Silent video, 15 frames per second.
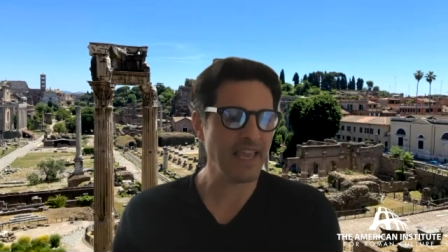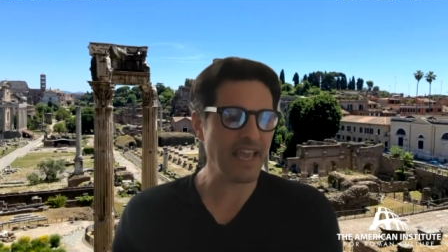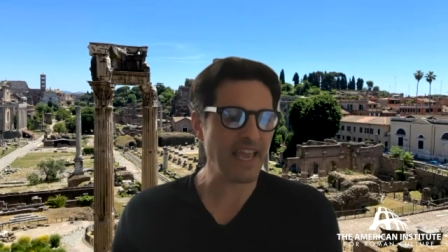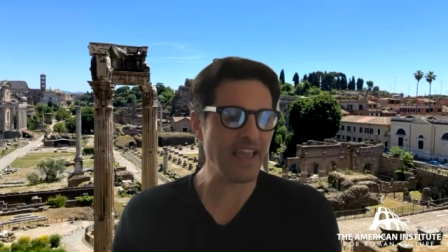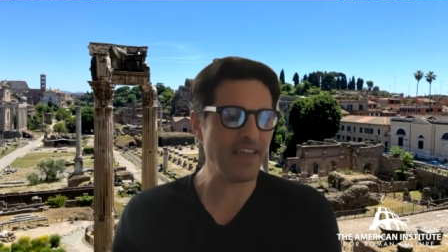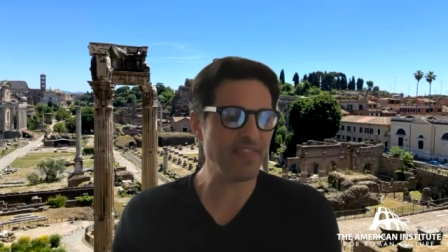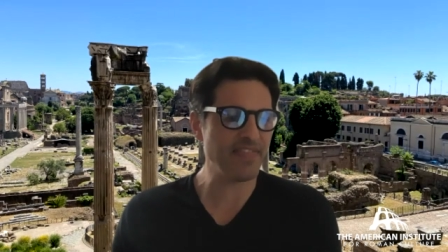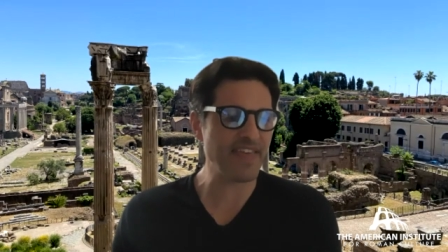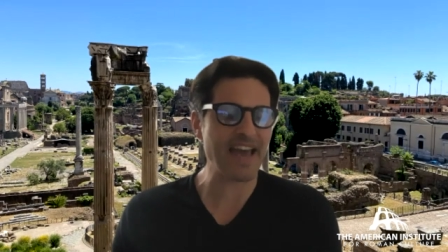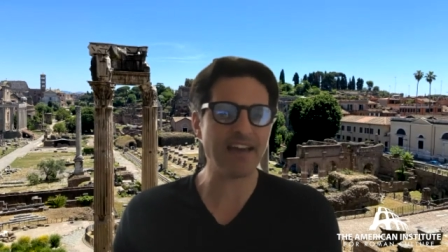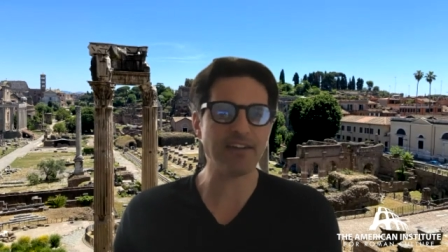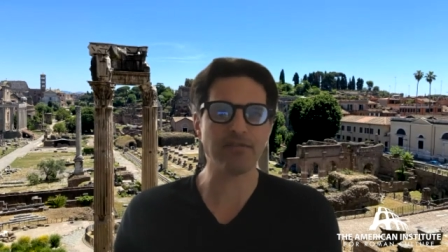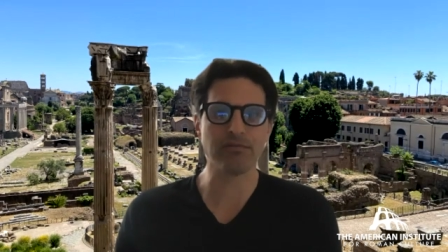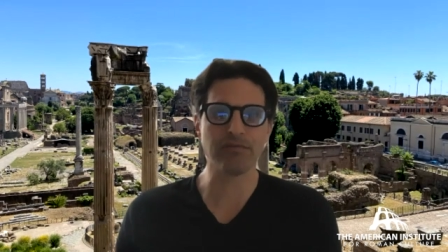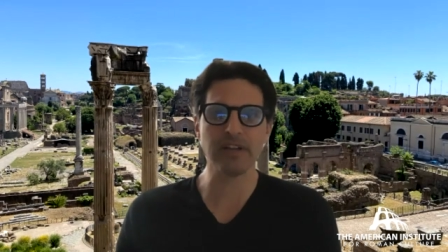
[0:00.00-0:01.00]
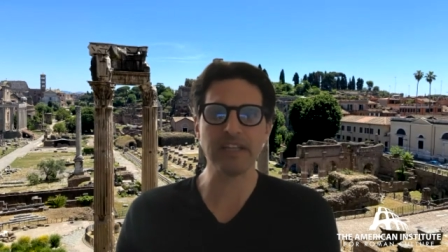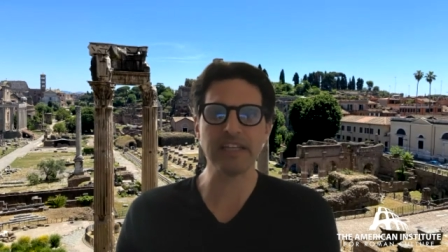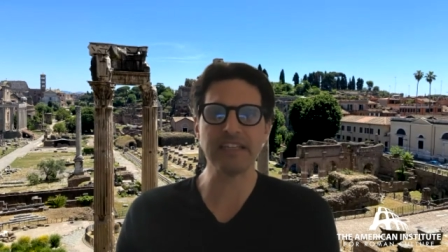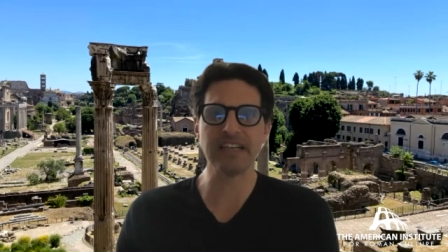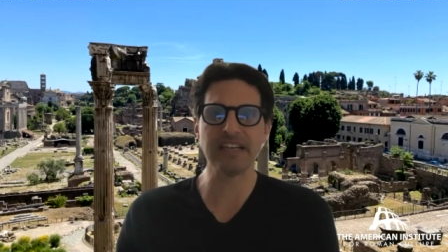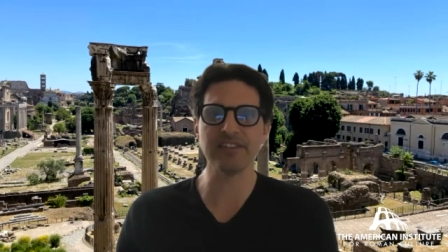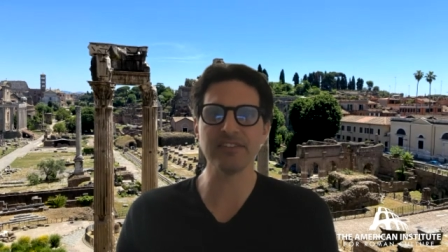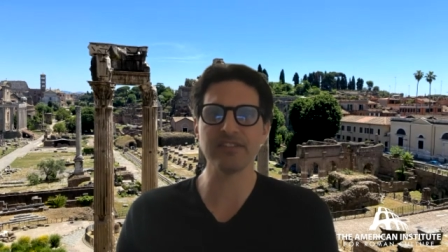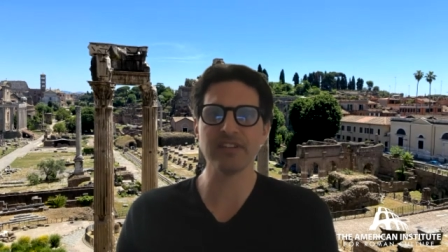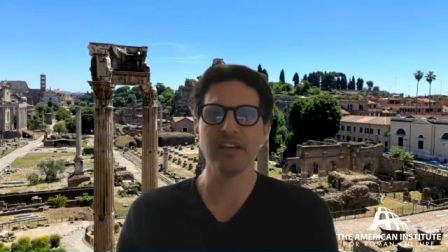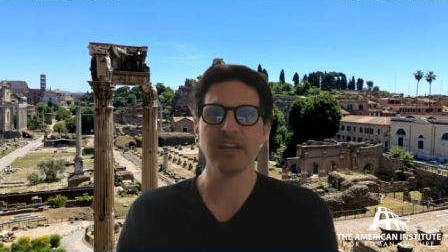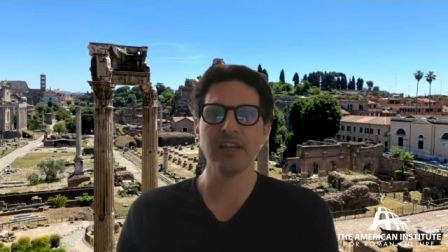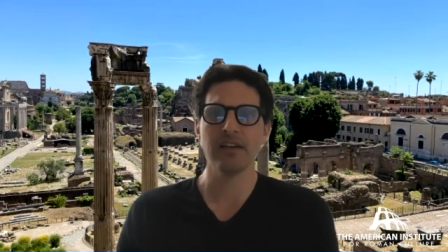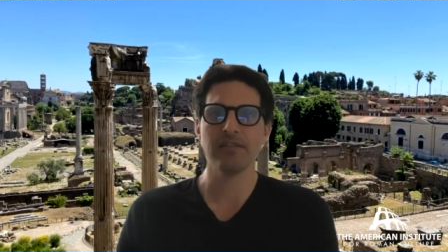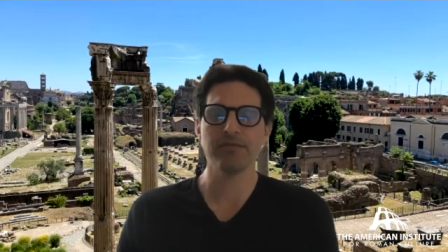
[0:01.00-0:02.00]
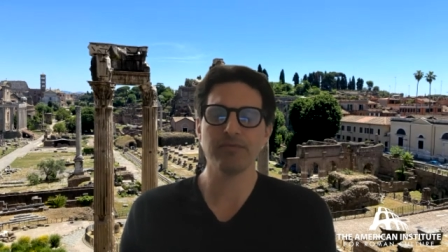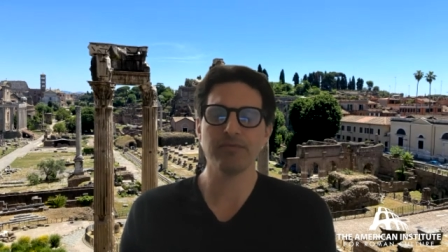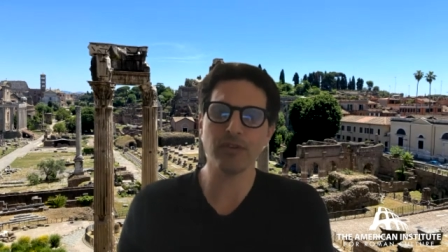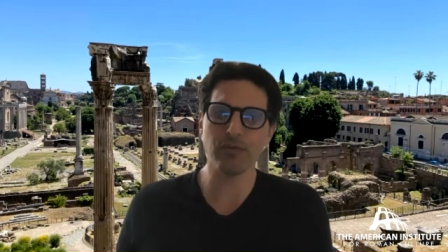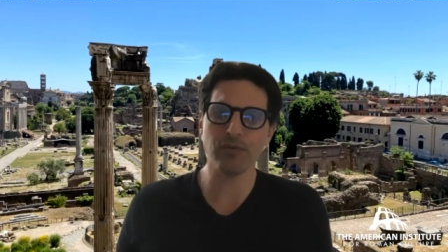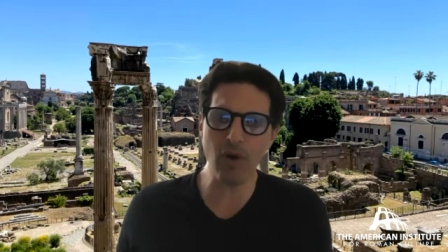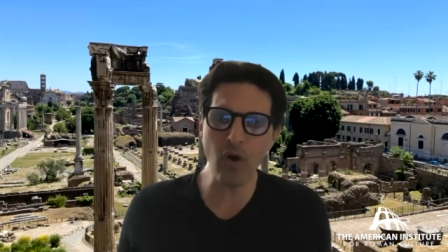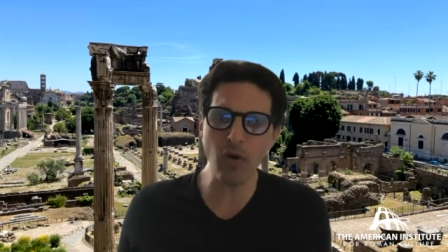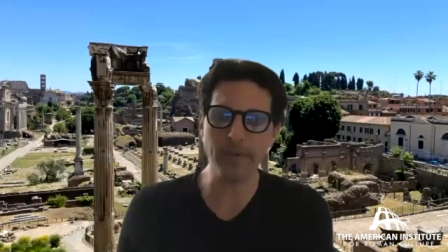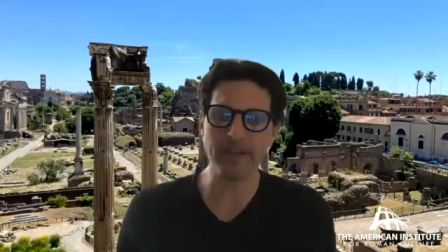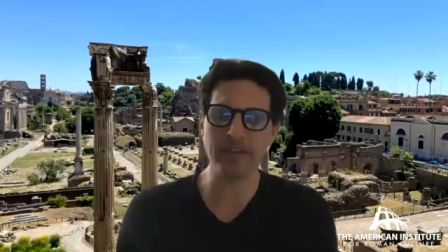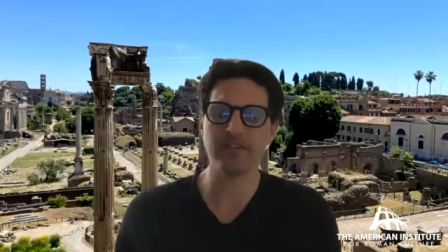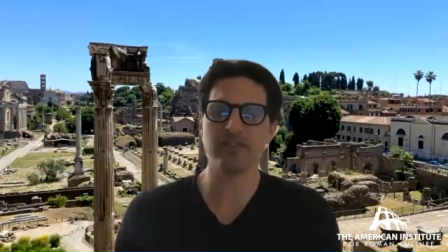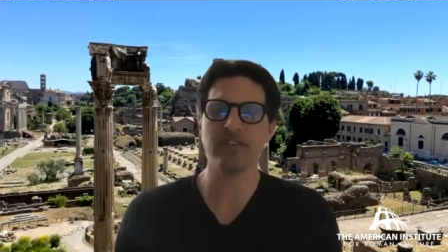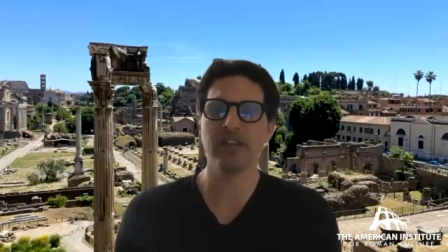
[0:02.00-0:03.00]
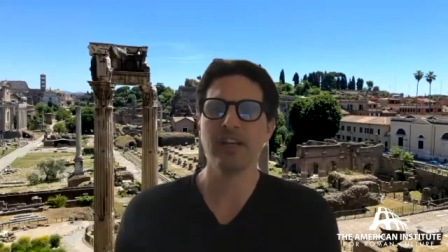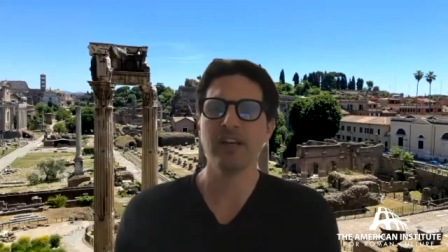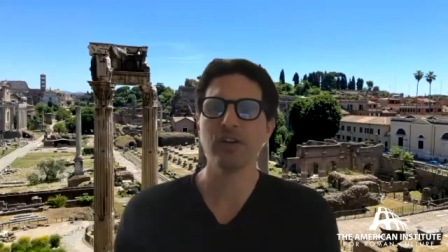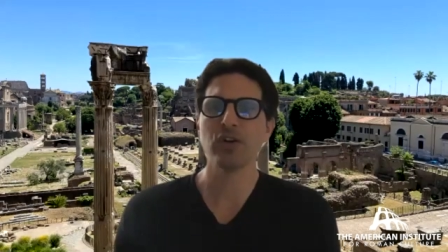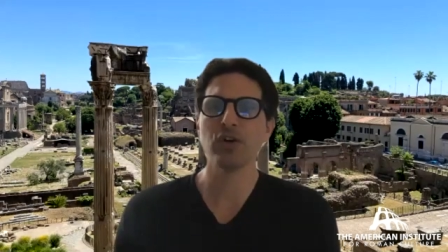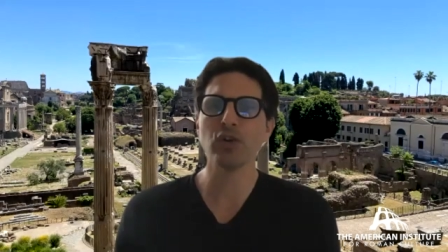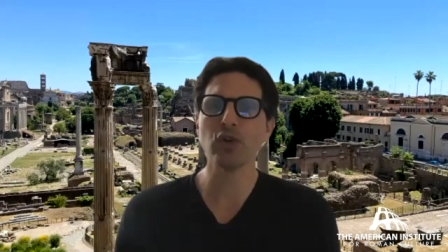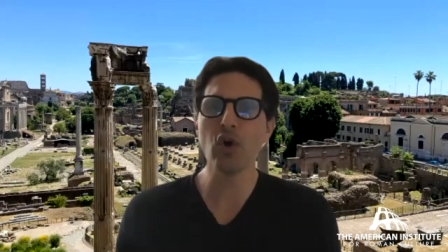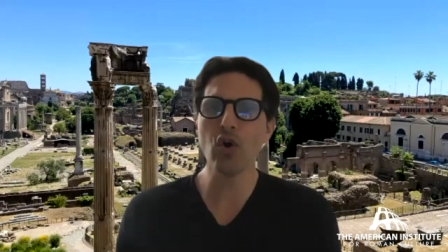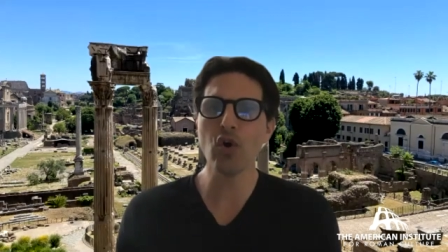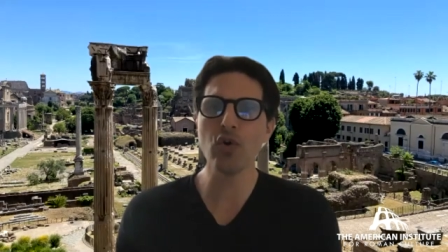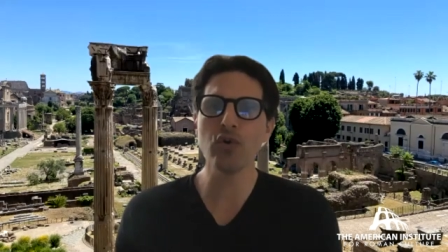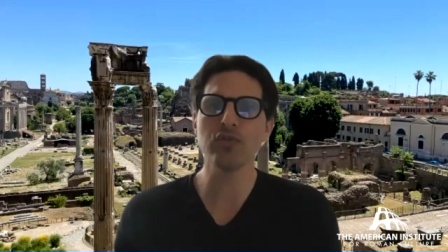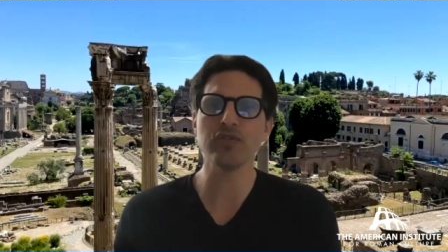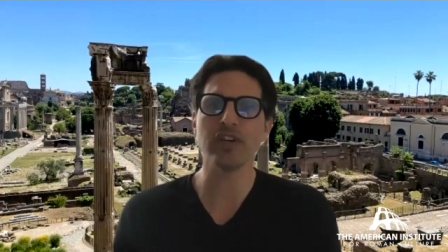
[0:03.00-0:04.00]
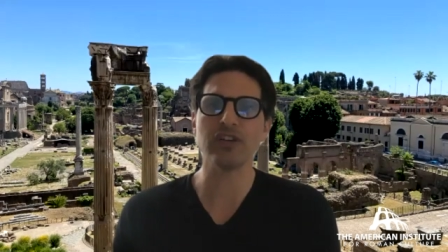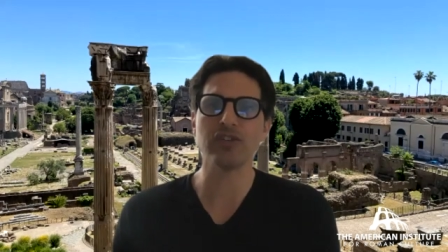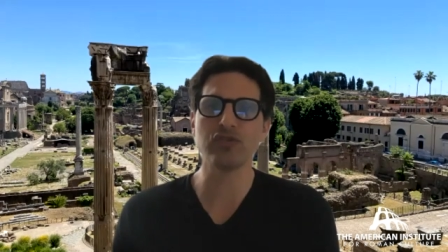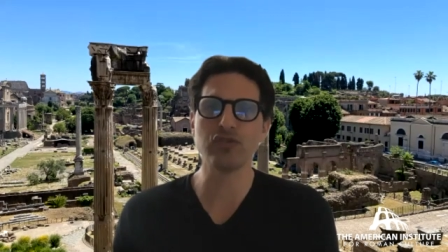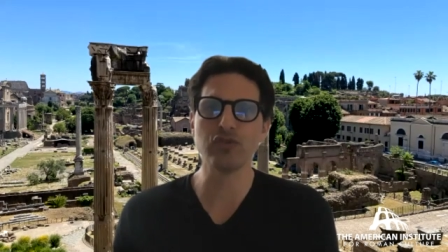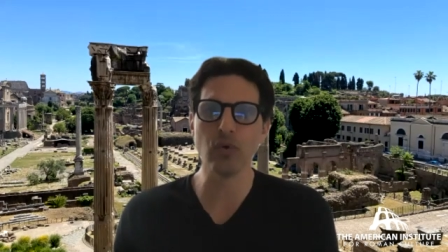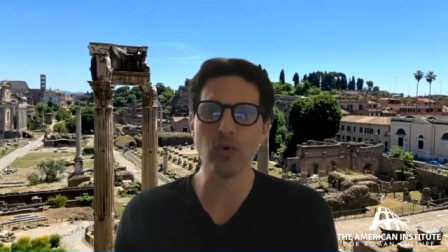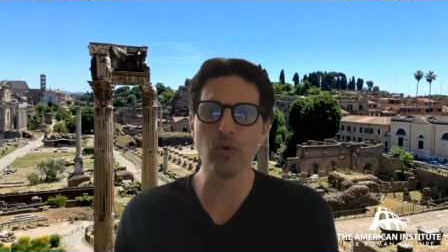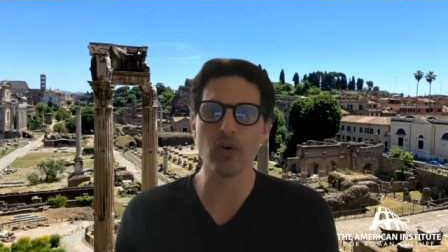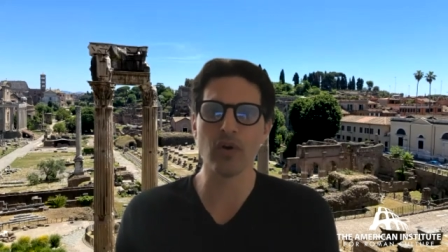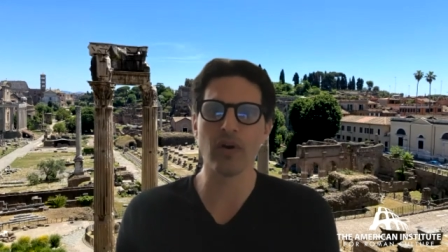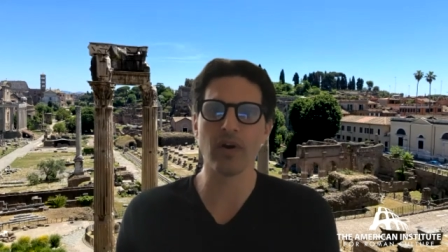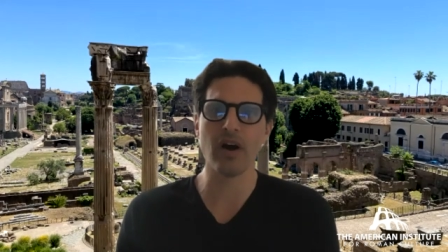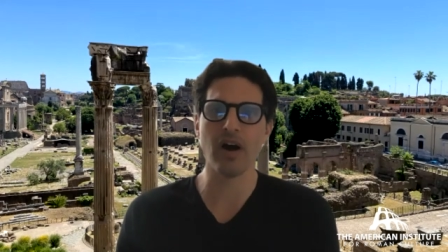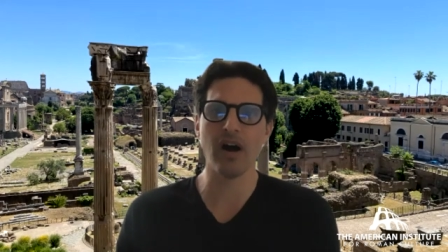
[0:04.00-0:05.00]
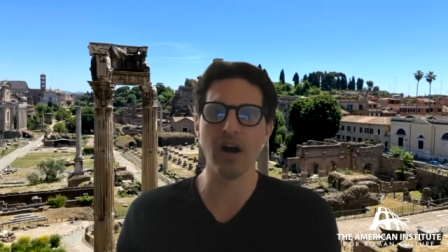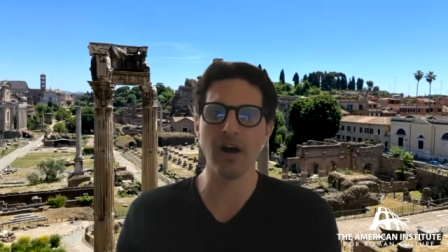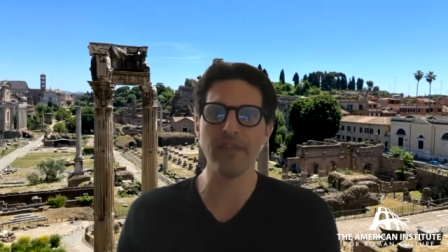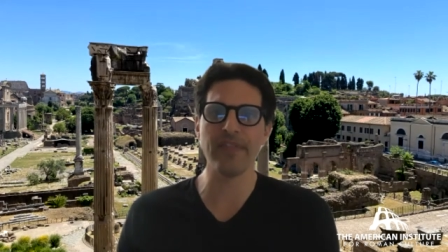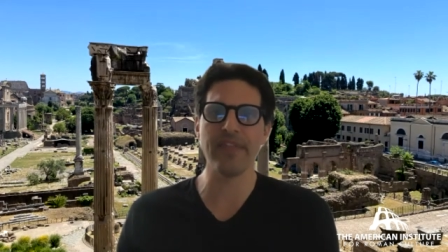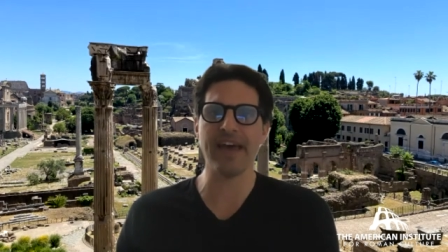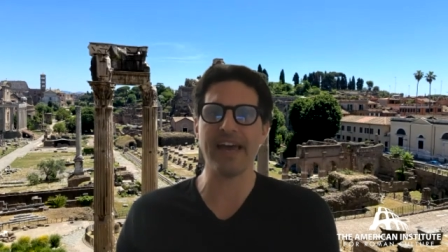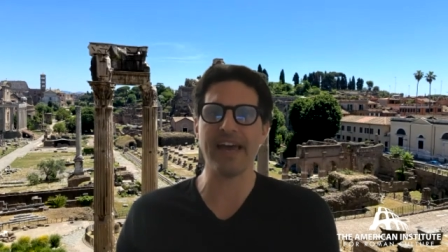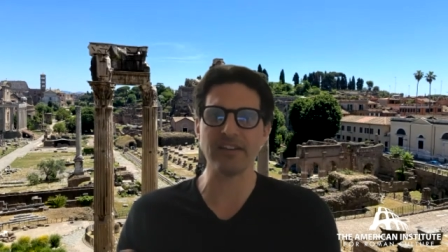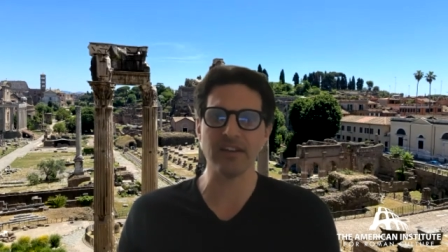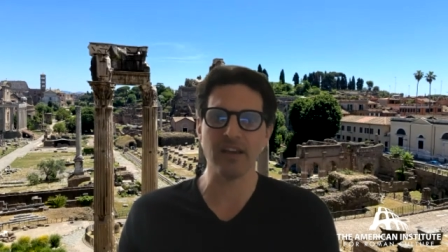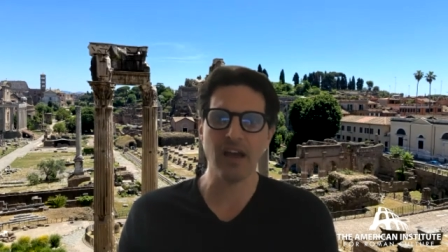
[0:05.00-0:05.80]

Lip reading: and that really does, for the Romans, close a door on that